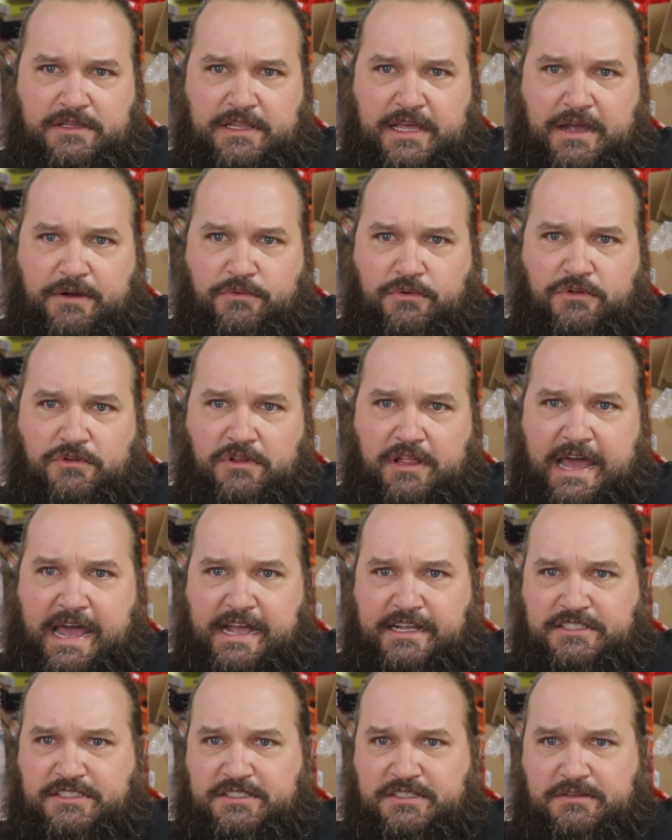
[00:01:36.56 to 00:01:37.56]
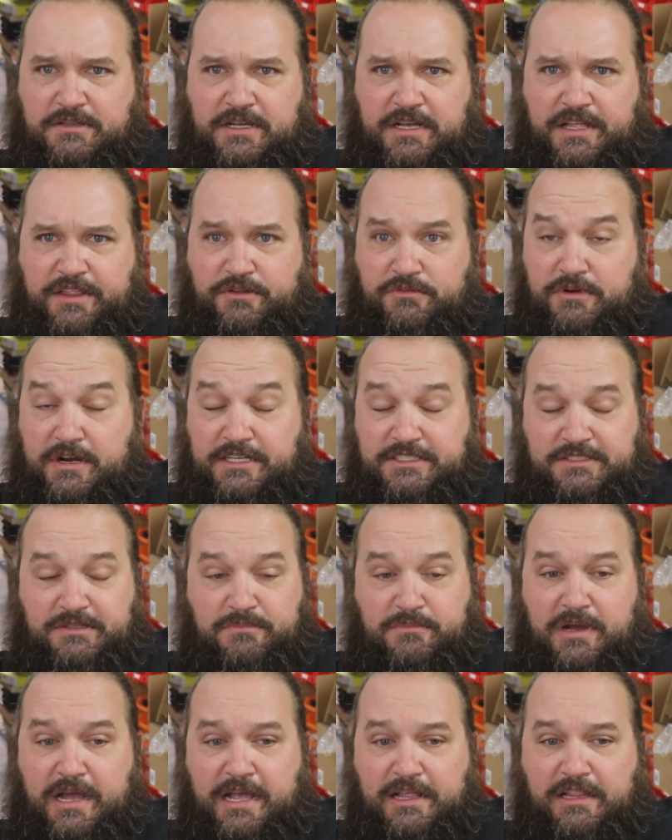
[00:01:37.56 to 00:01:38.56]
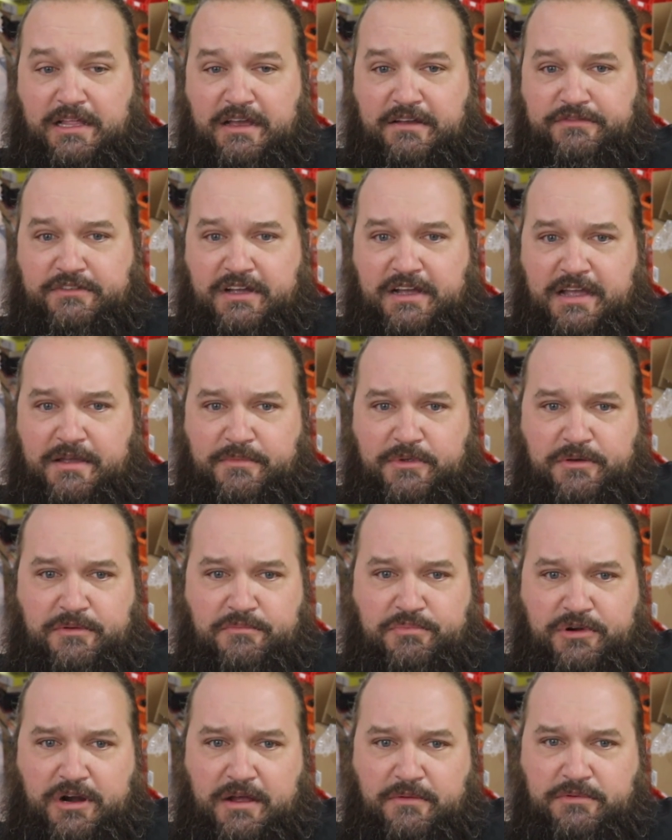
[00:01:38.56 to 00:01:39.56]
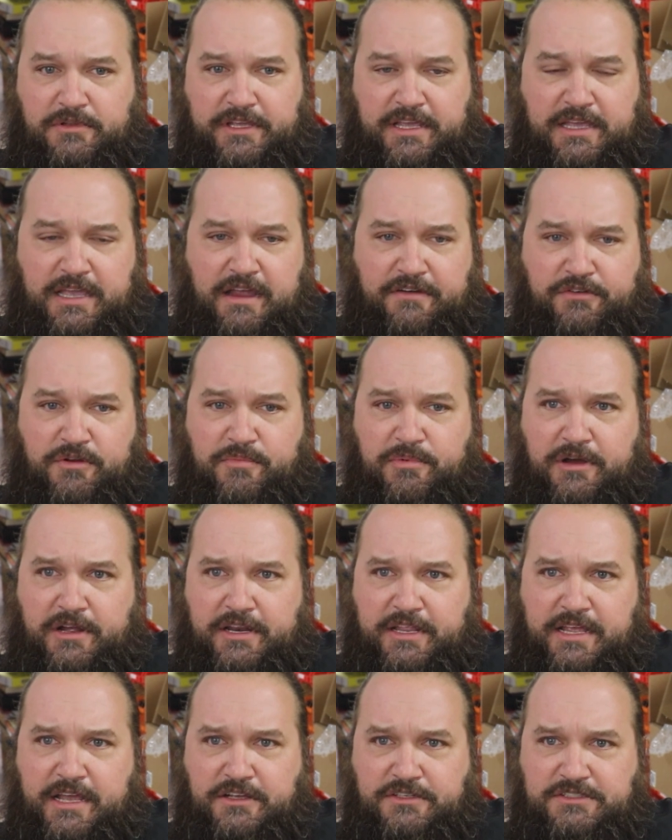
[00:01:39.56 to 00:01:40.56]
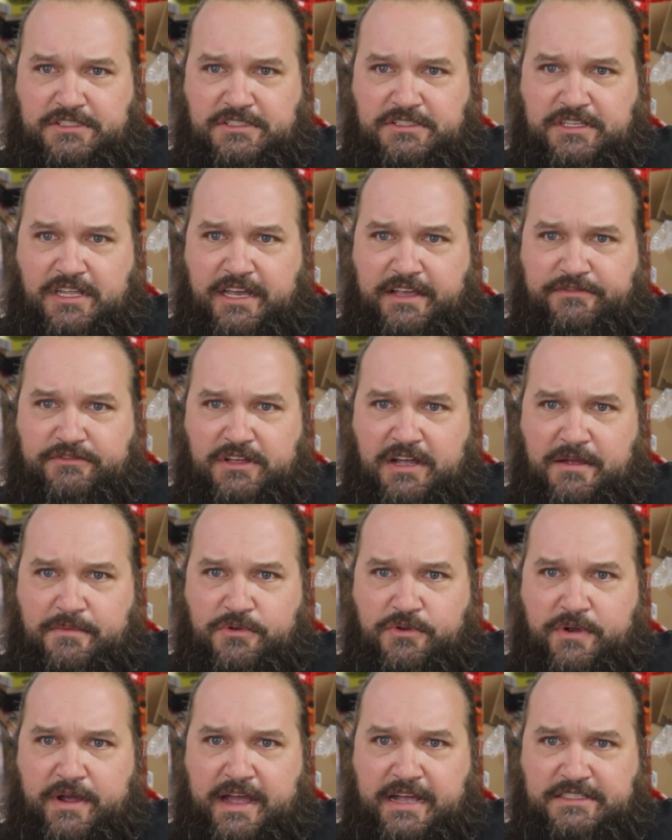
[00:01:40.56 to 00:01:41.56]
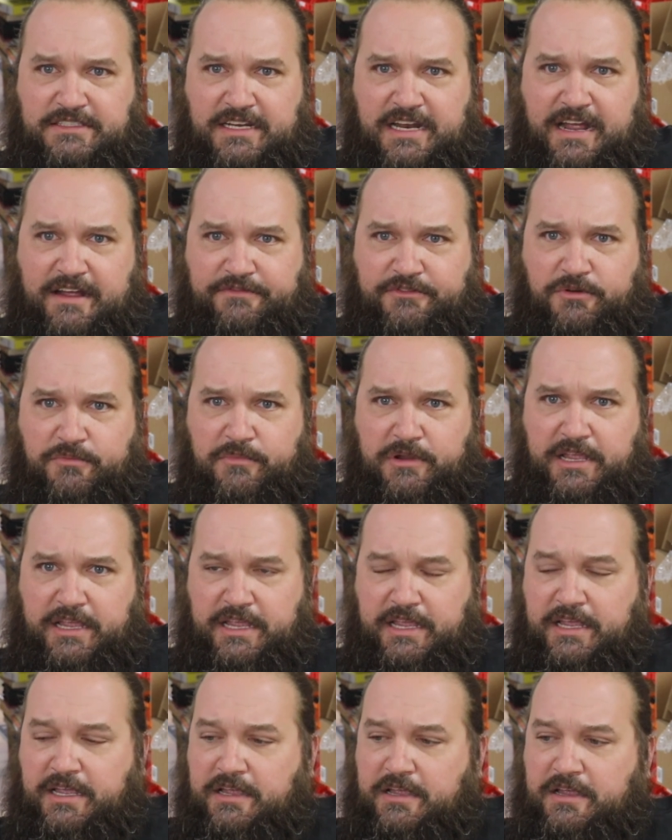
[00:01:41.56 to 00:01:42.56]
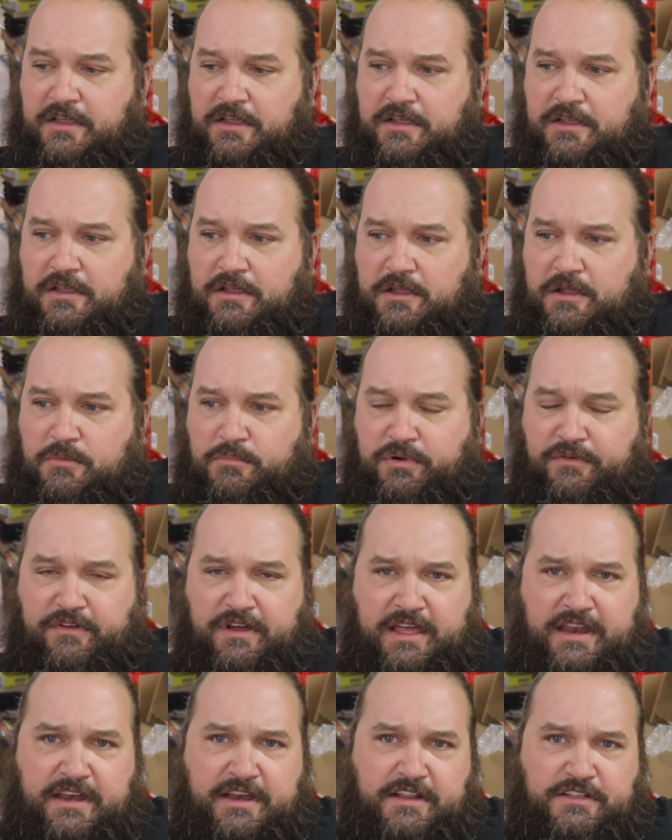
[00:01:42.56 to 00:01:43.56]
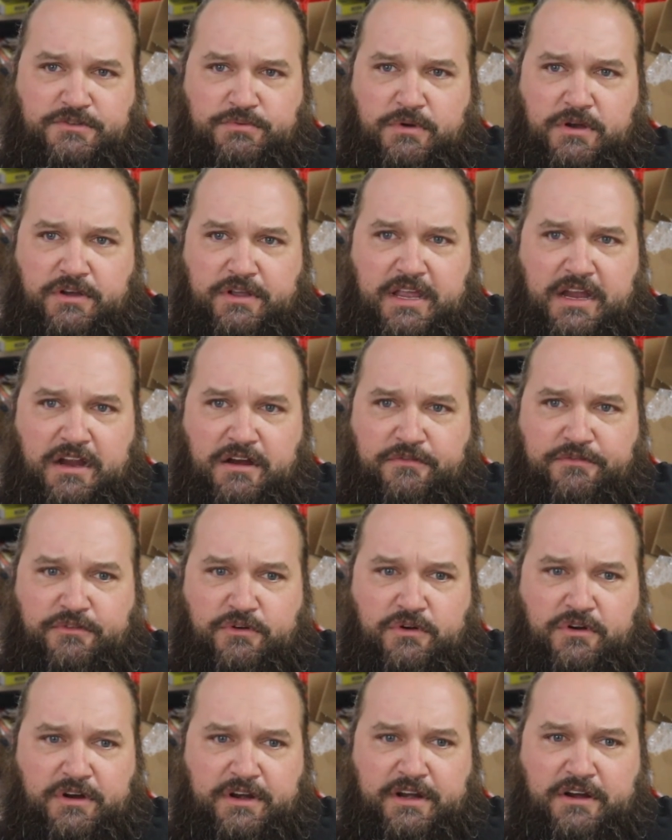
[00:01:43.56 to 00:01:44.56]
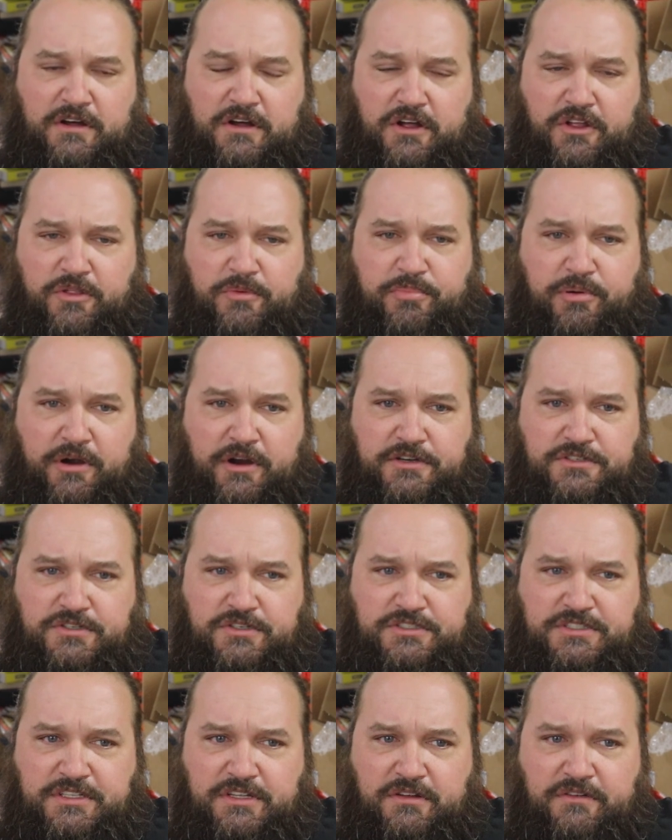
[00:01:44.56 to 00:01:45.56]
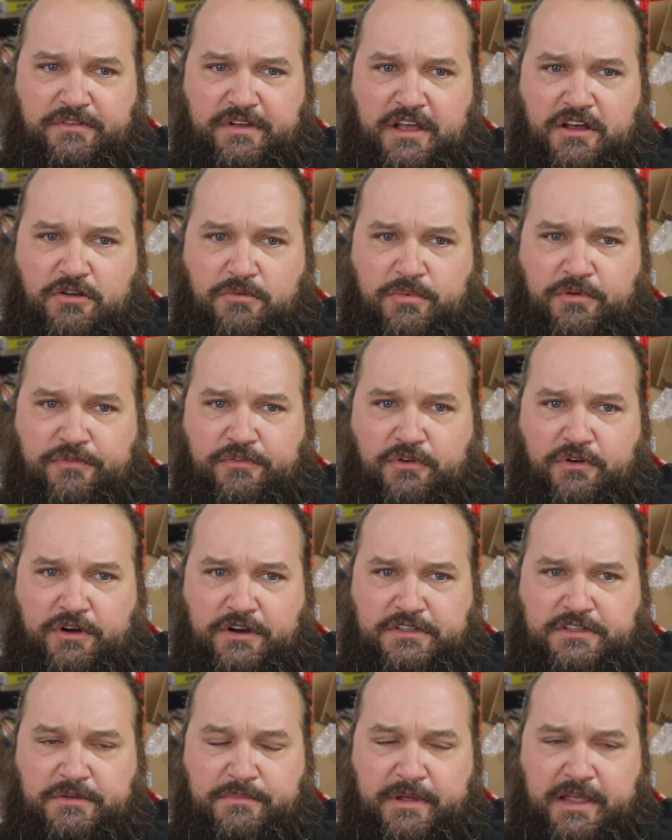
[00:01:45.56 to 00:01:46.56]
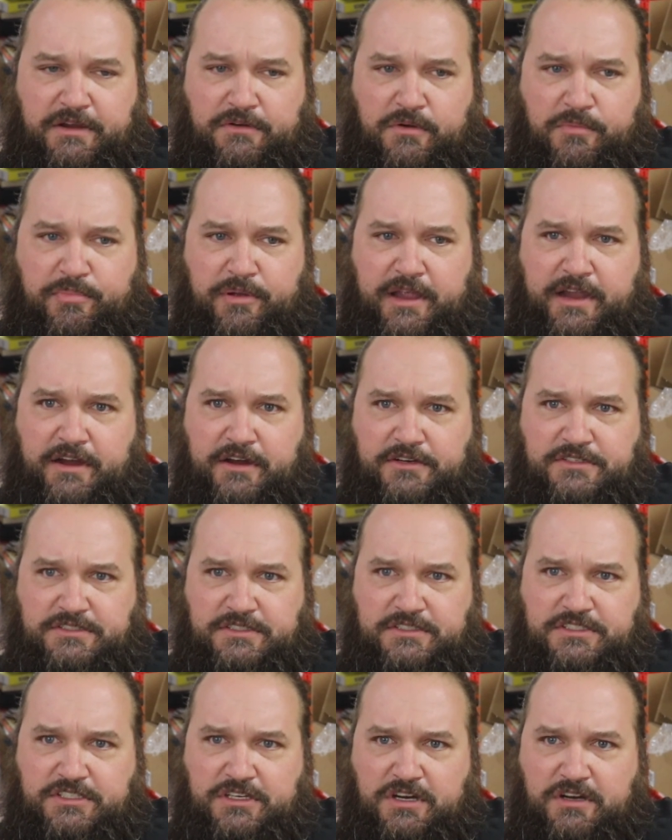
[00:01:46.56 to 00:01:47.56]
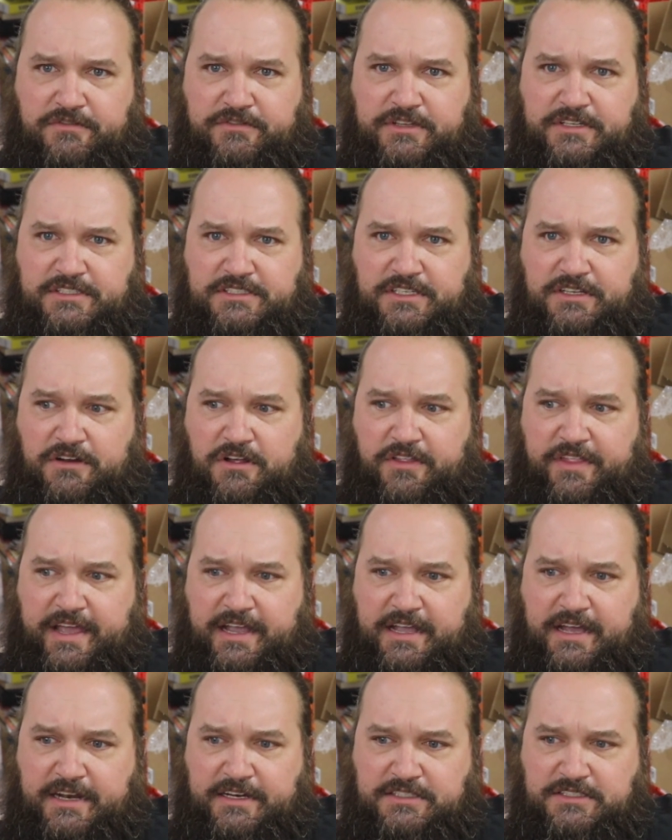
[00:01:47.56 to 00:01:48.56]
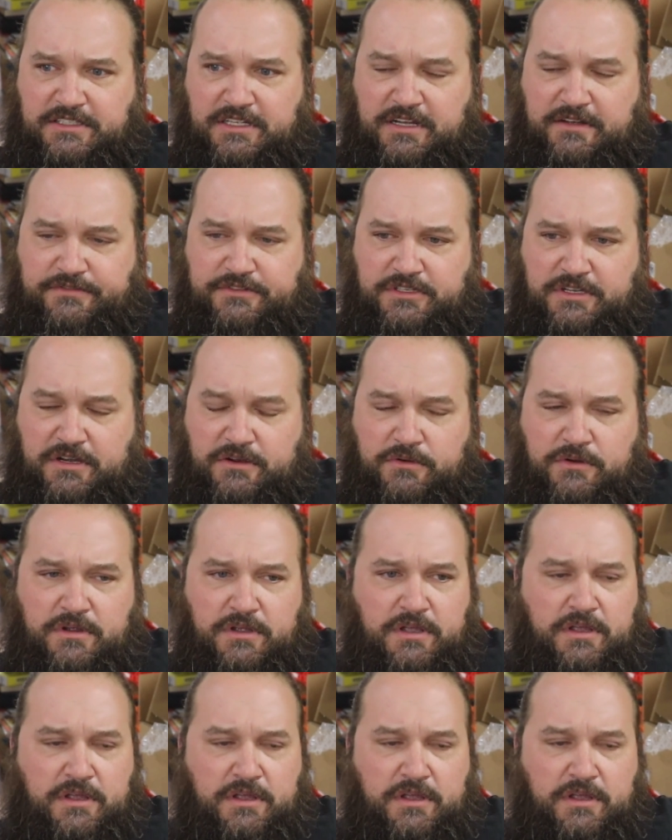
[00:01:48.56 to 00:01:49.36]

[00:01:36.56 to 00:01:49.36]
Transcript: that will last the rest of my lifetime and probably everybody else's lifetime who has it after me, provided it's well cared for and all the parts are still available for it to make repairs and service and all that kind of stuff. So